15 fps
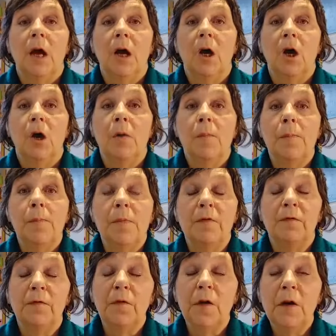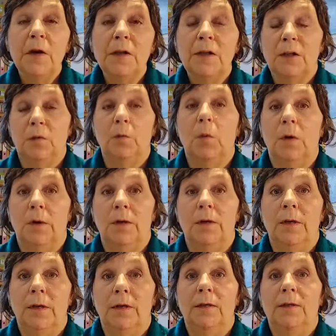The first
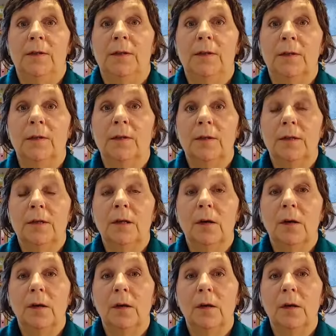one is that